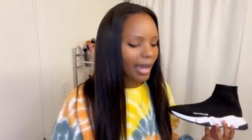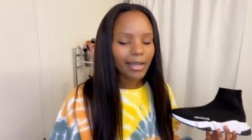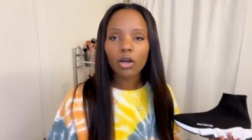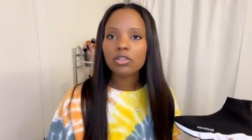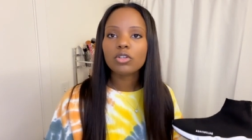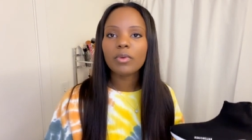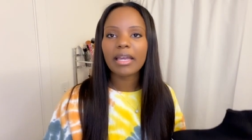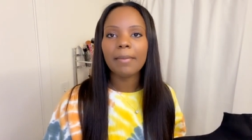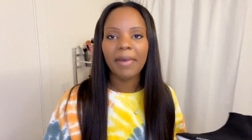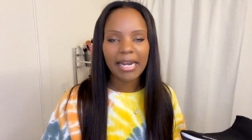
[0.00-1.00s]
also
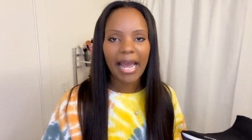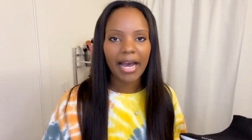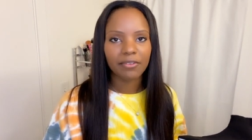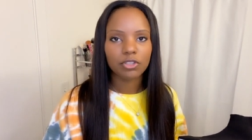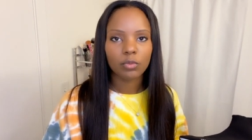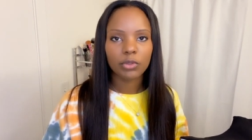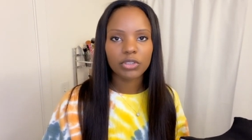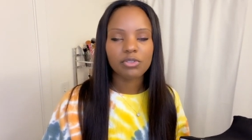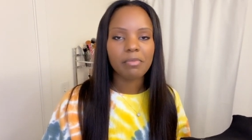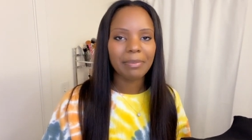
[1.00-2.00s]
recommend
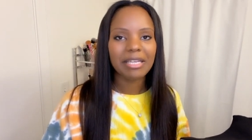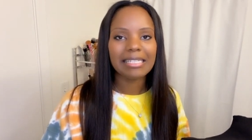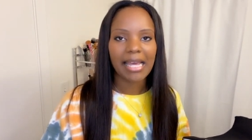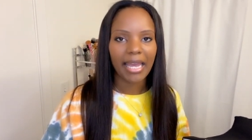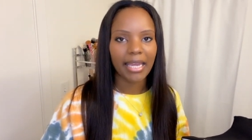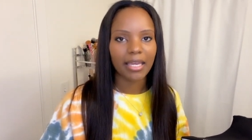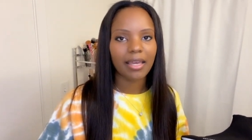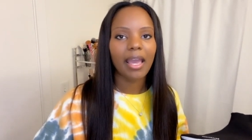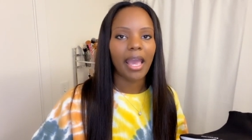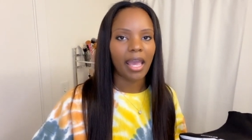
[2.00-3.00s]
afterwards maybe
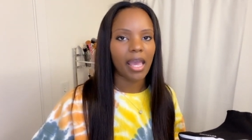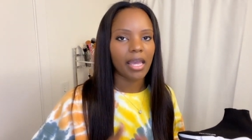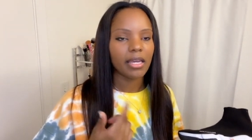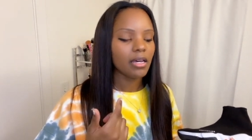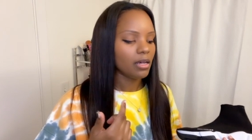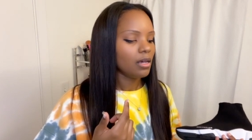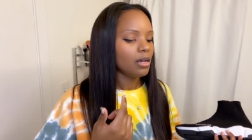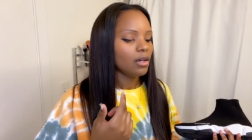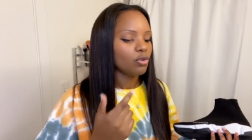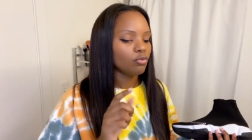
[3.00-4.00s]
take a
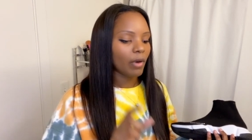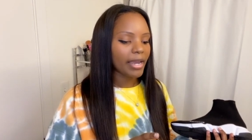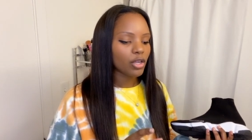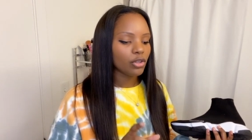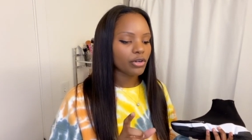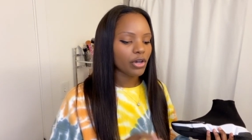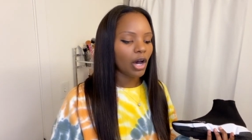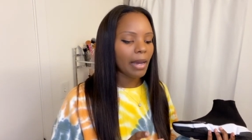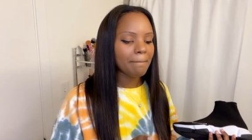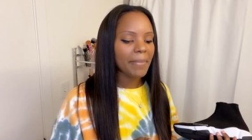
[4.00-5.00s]
regular
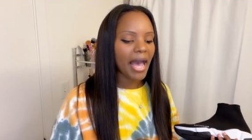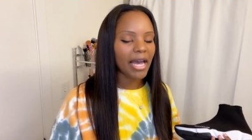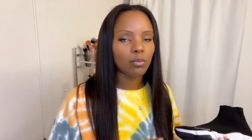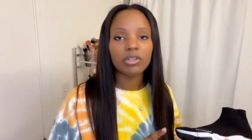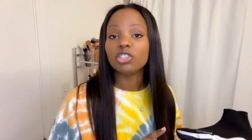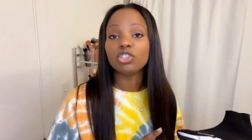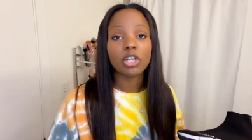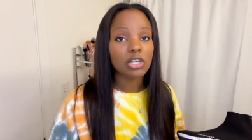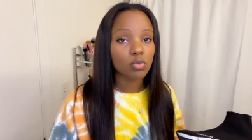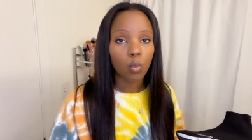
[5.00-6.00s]
cotton pad with
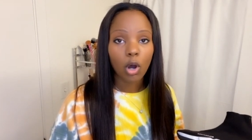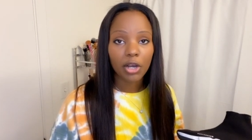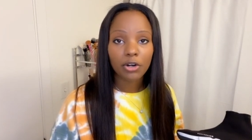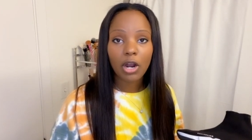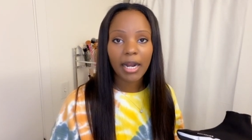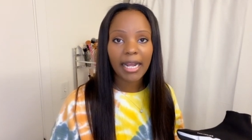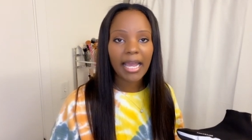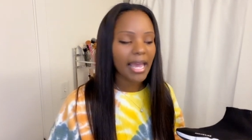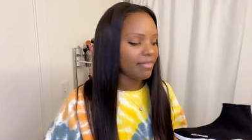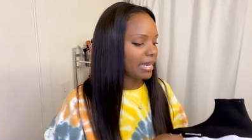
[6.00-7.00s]
just water on
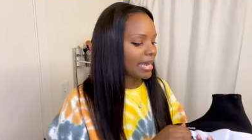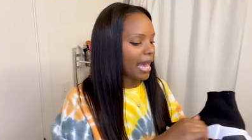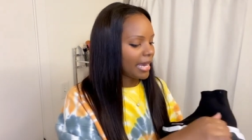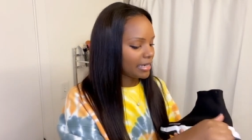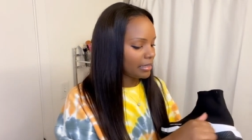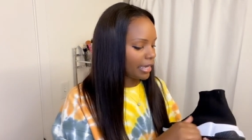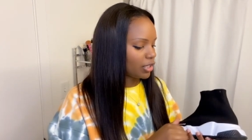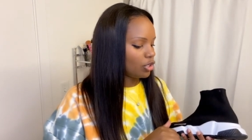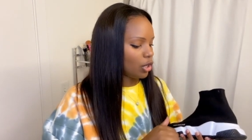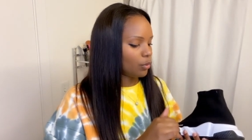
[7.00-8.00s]
it, and then kind of
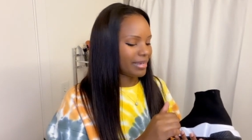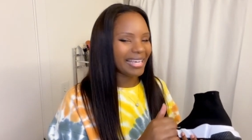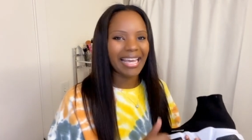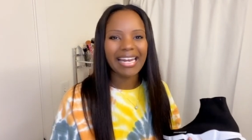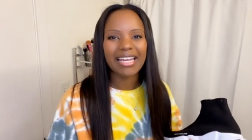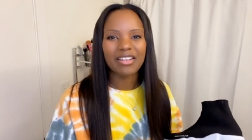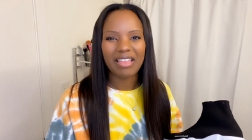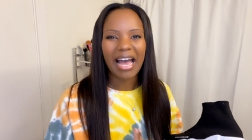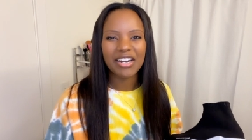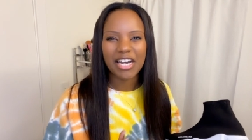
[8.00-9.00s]
like, you know, getting
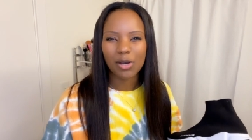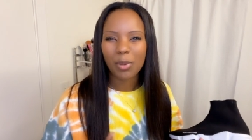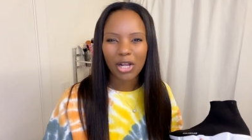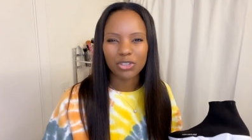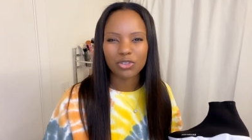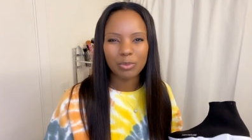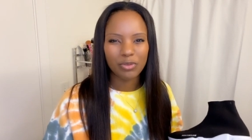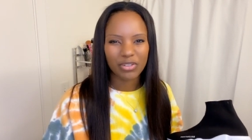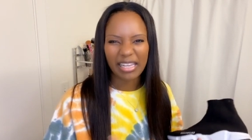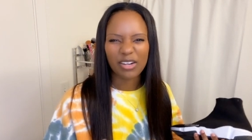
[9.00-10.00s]
that nail polish
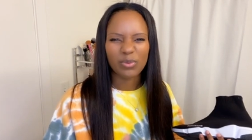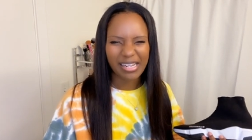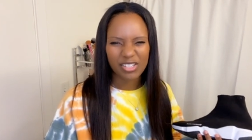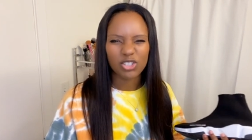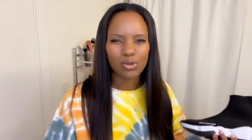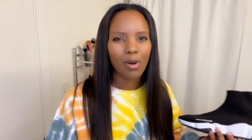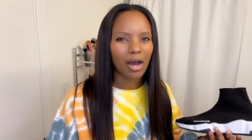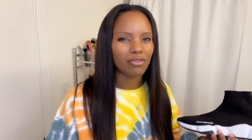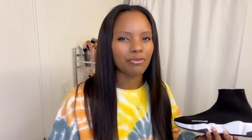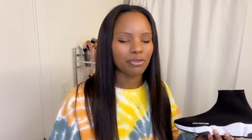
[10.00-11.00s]
remover like residue
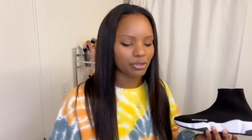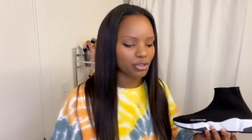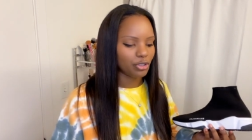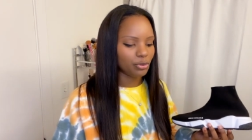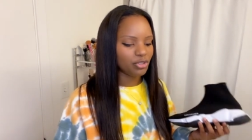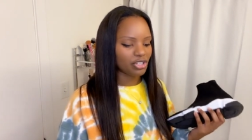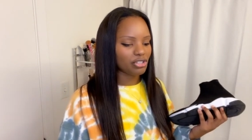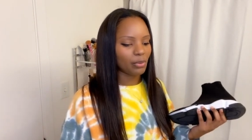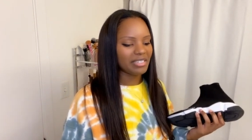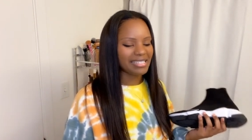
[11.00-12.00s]
off of your shoe just
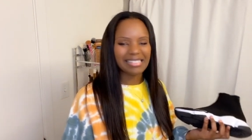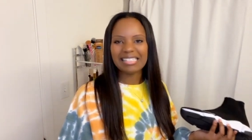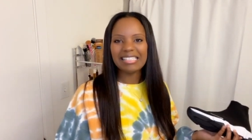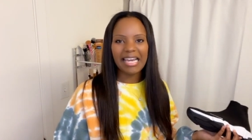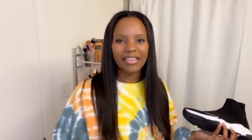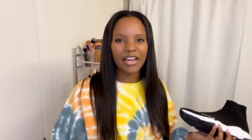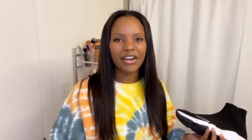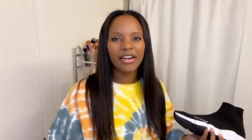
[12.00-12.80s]
so it doesn't stay there.